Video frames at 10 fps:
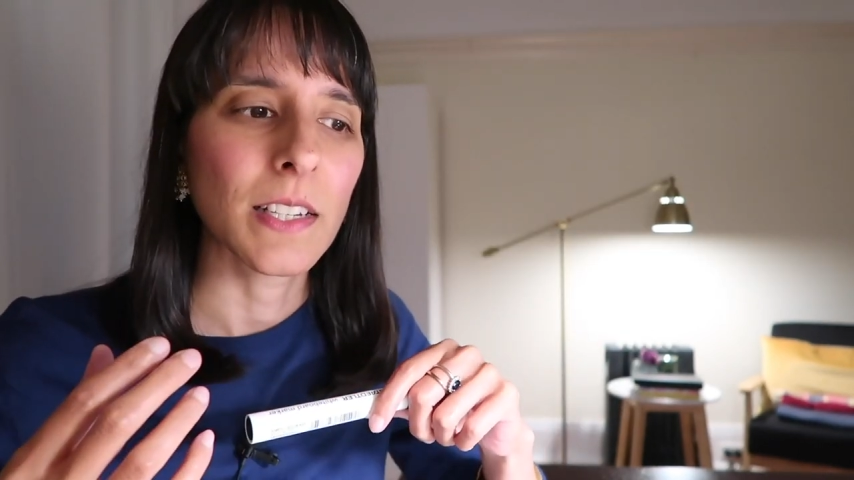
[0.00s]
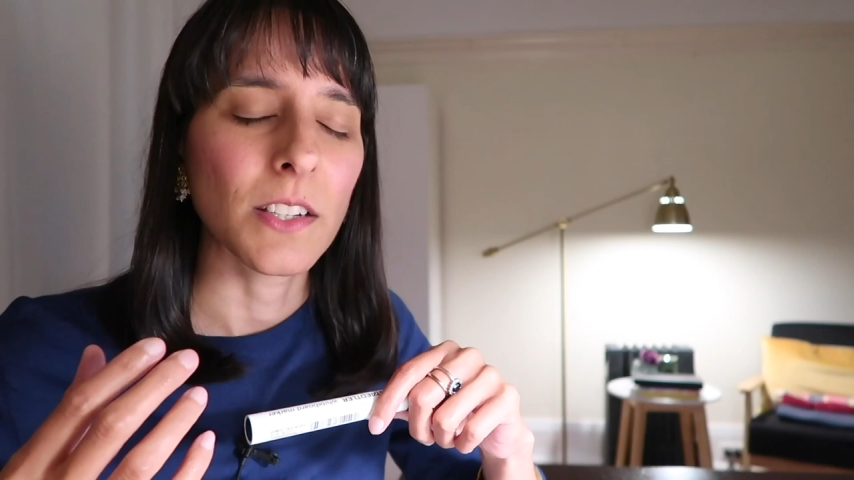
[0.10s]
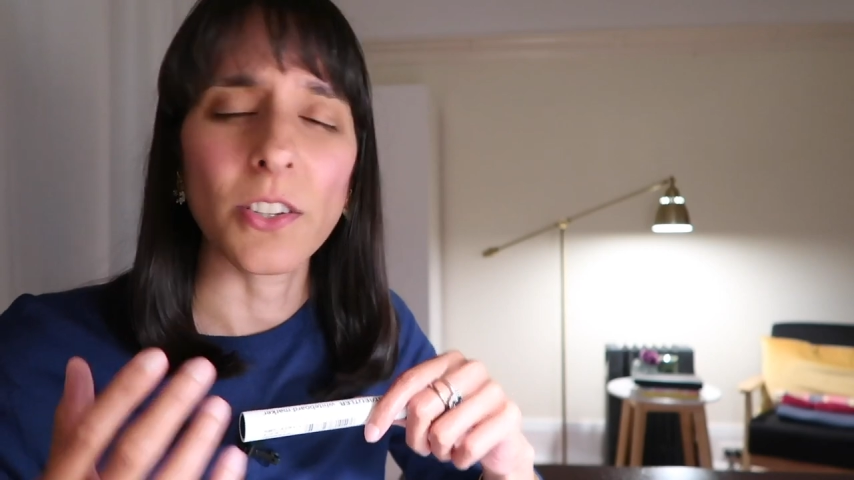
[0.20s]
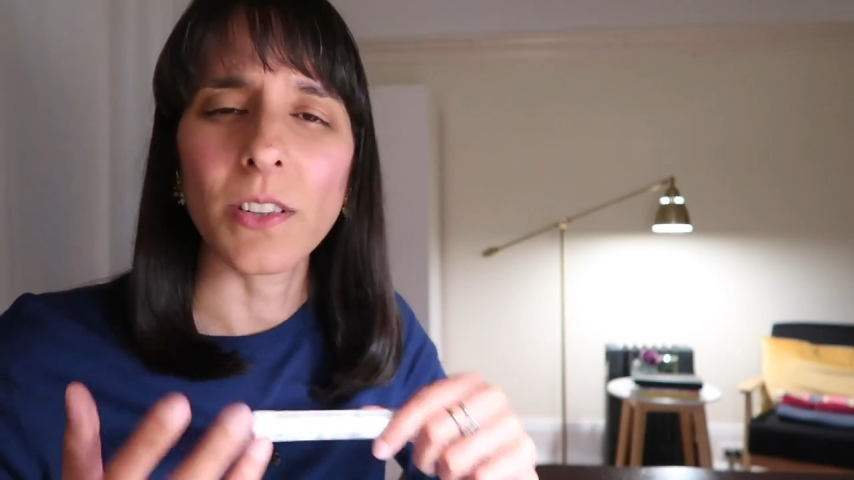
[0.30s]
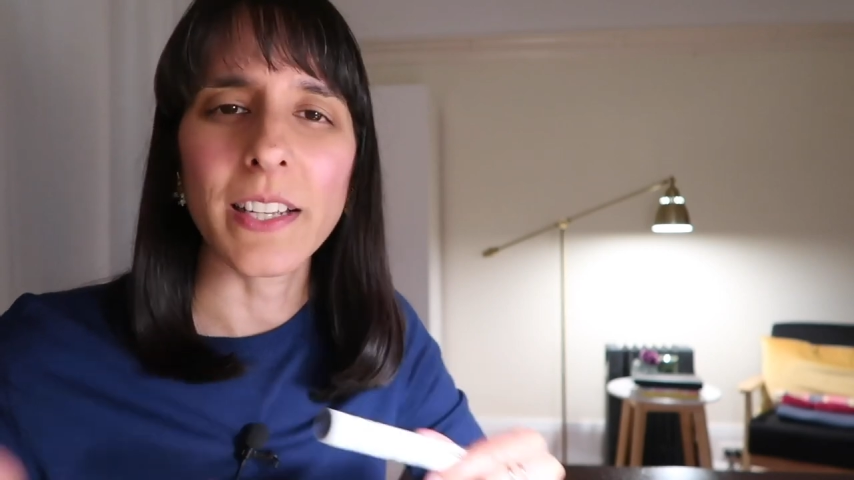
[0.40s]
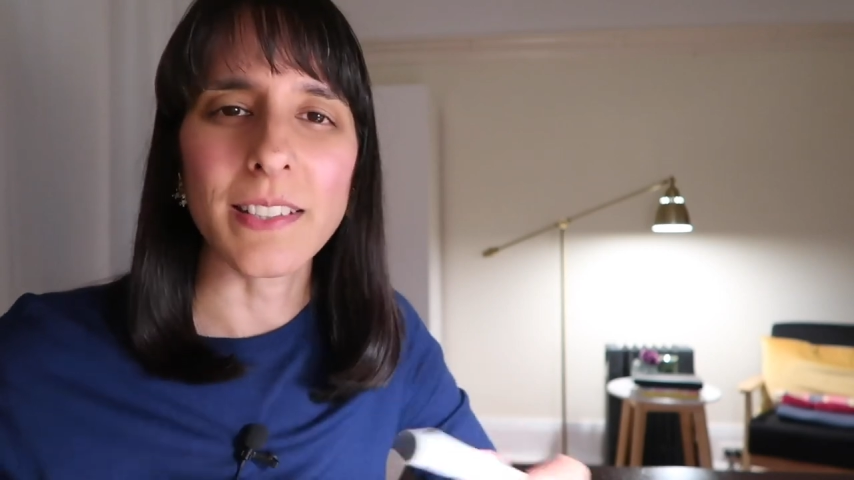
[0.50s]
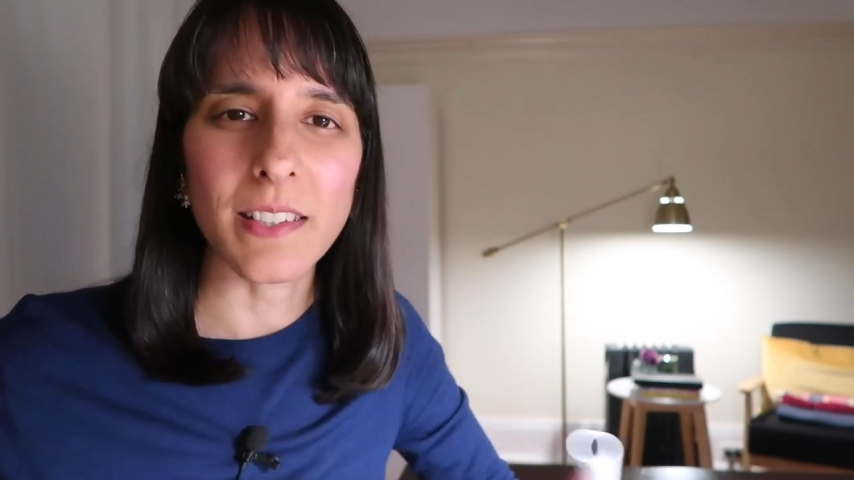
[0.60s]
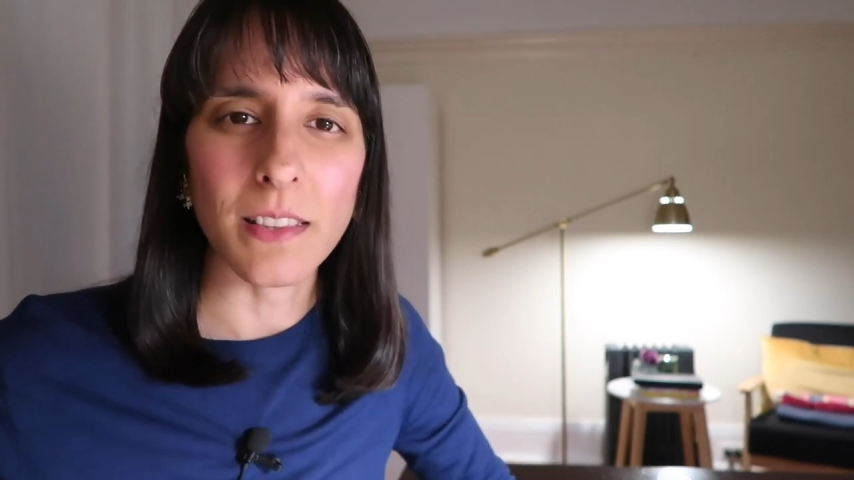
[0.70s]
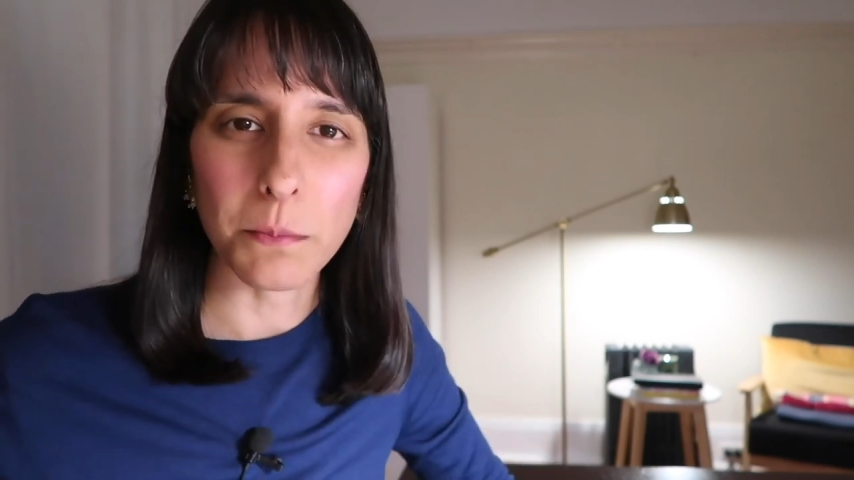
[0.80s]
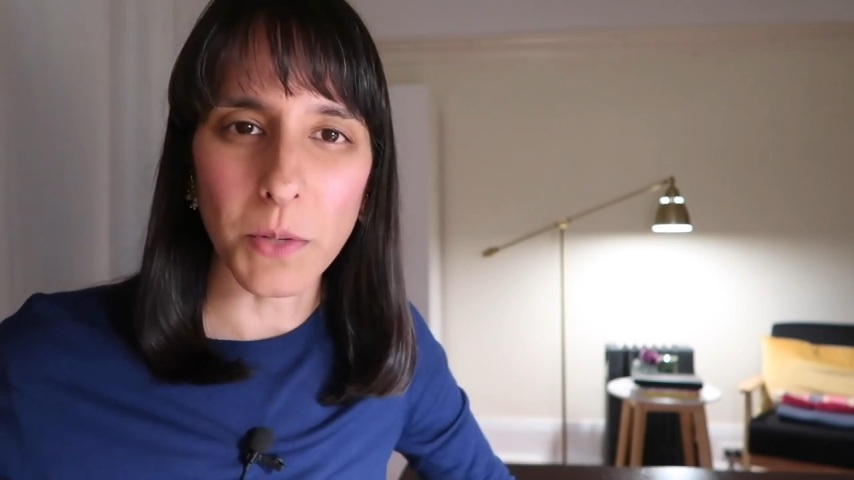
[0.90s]
no less
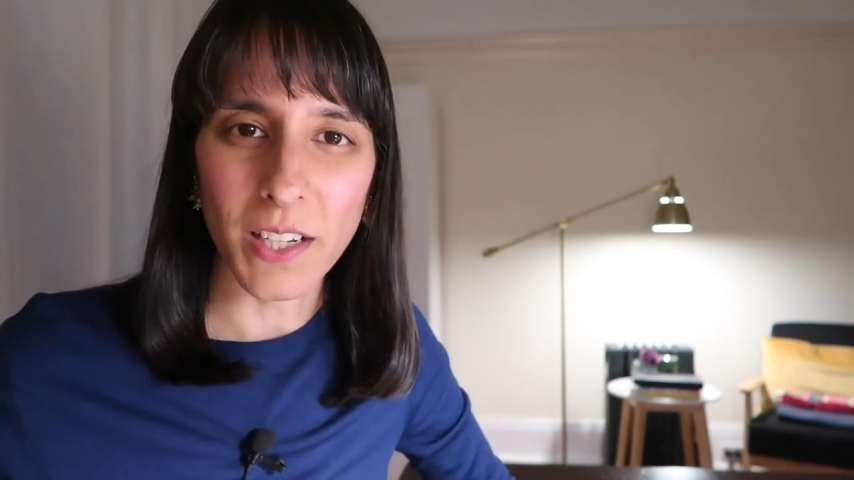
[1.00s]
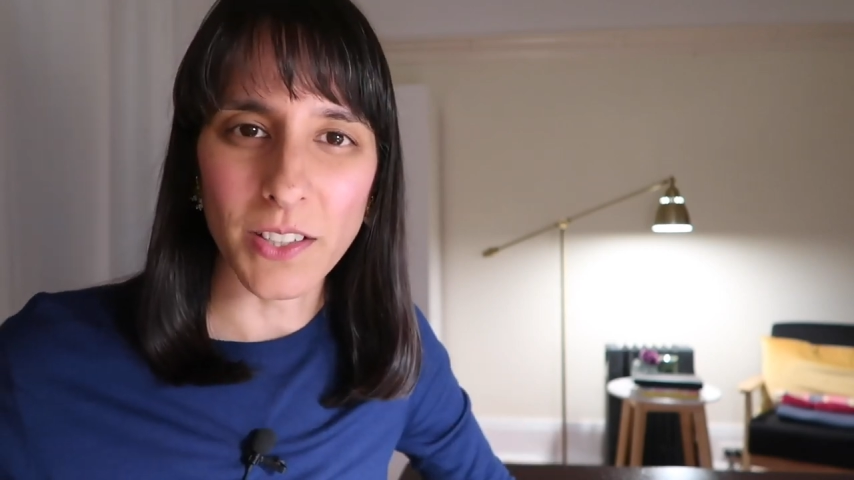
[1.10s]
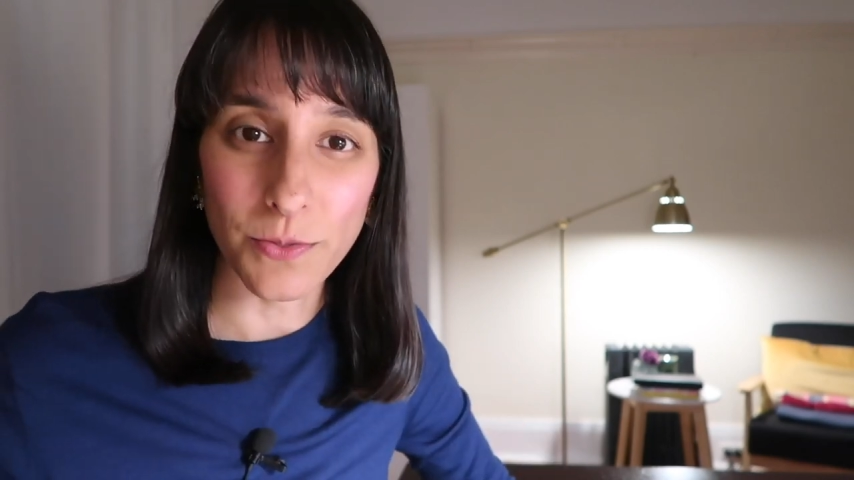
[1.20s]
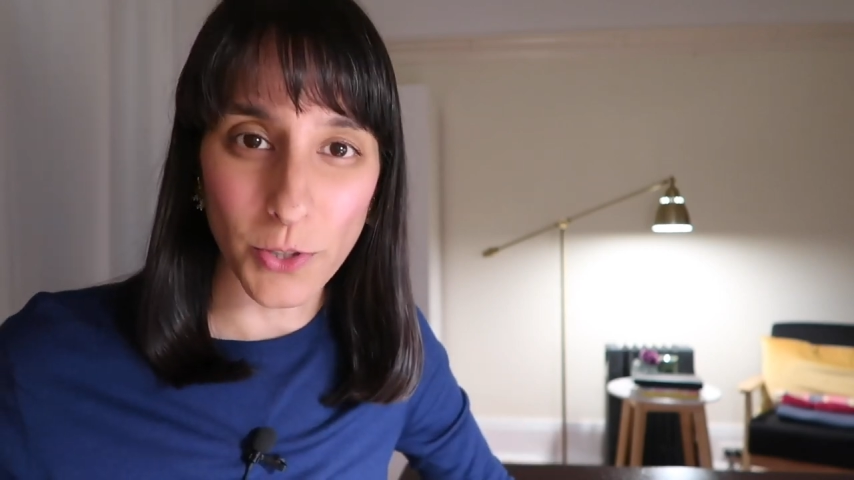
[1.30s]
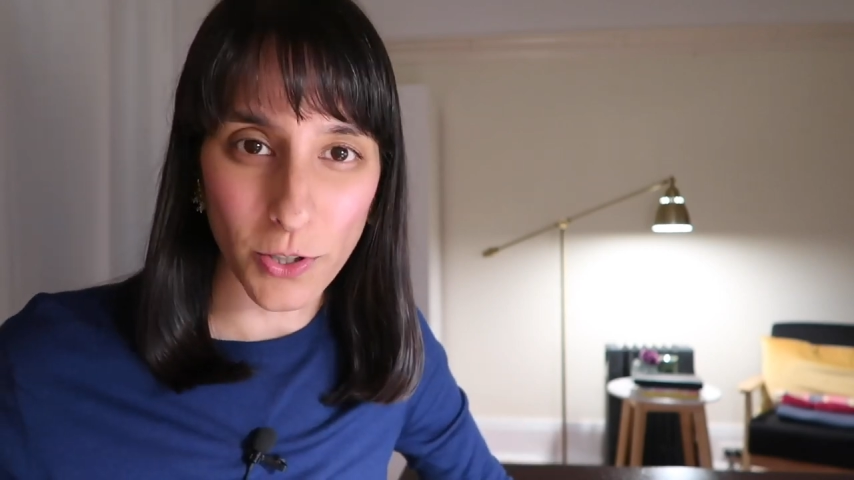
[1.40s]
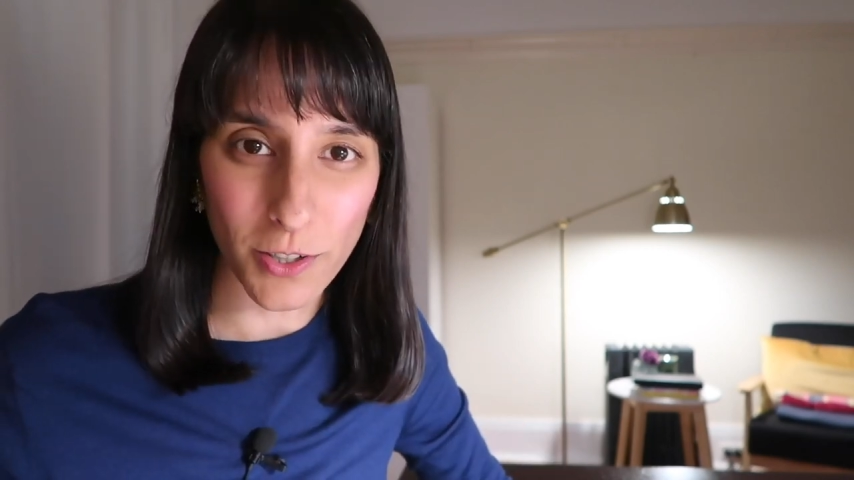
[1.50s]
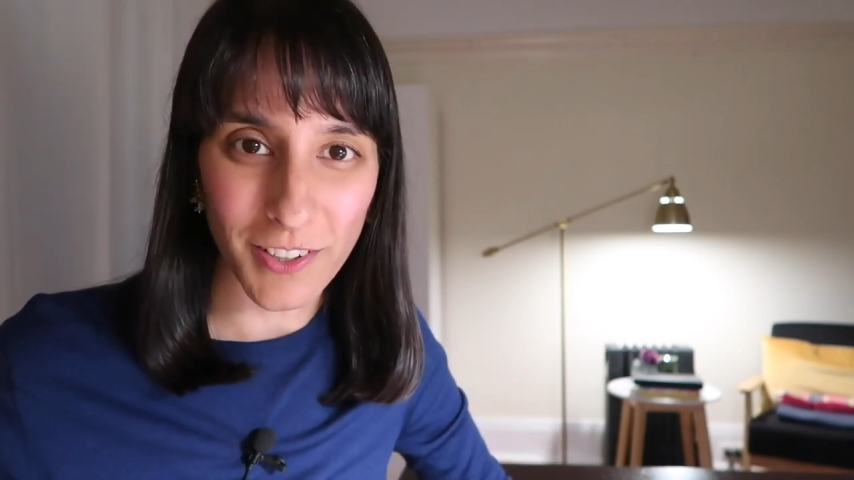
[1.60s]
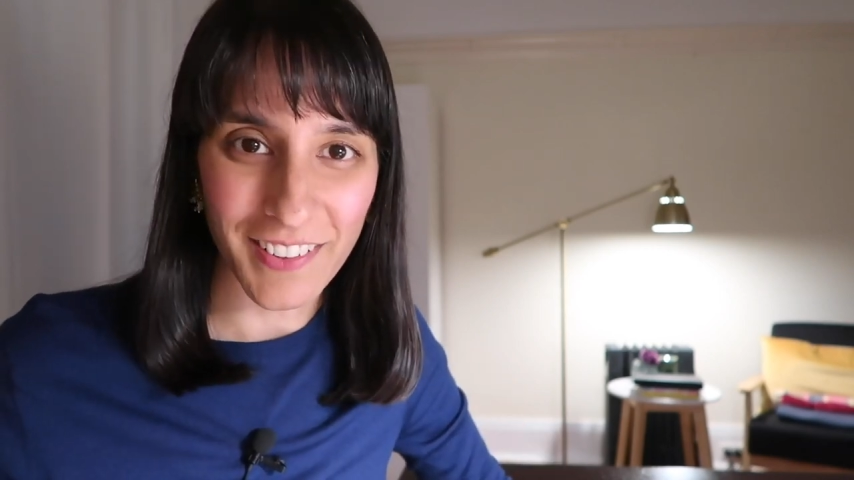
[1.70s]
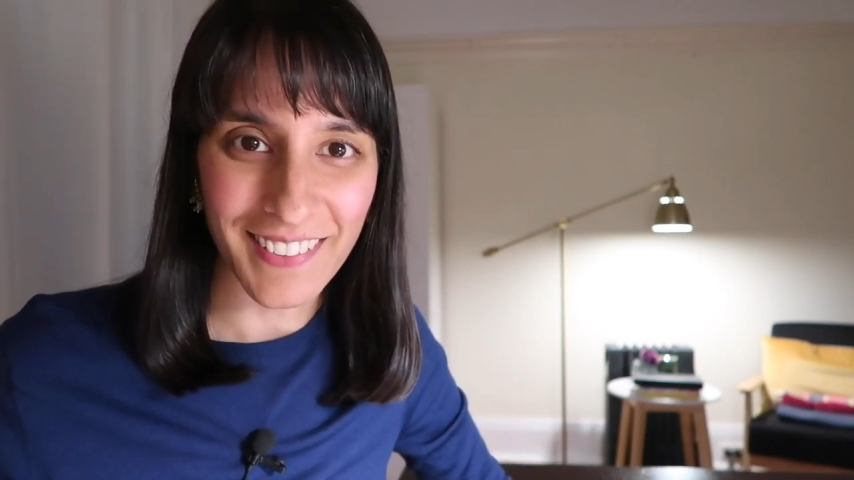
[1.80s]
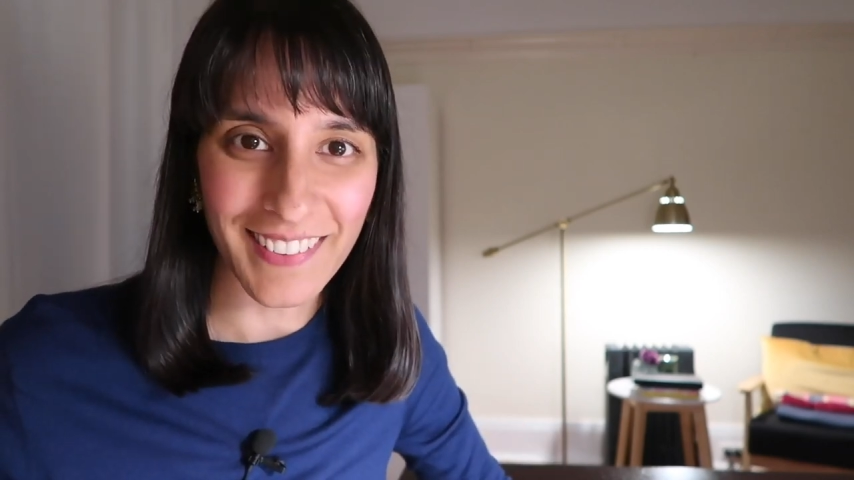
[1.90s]
than the mind of God.